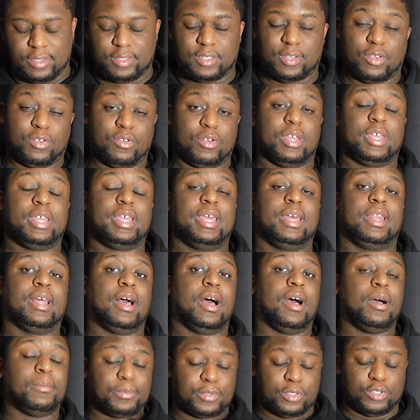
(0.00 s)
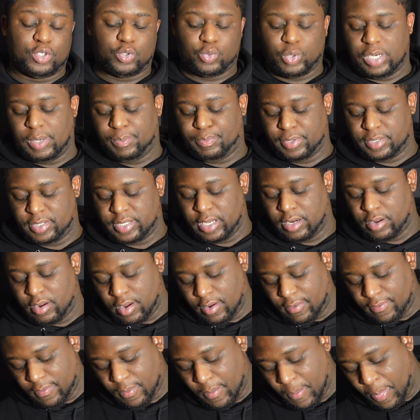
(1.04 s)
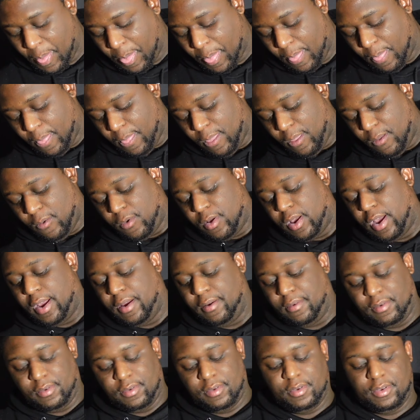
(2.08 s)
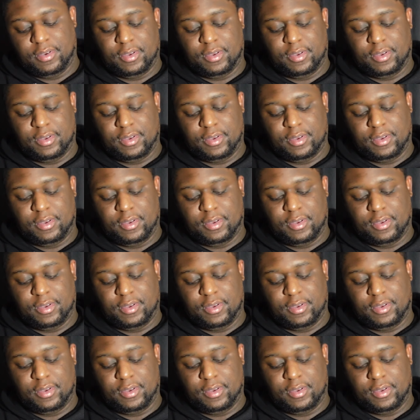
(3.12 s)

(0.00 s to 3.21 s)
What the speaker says: so you can get up to 20% off. Okay?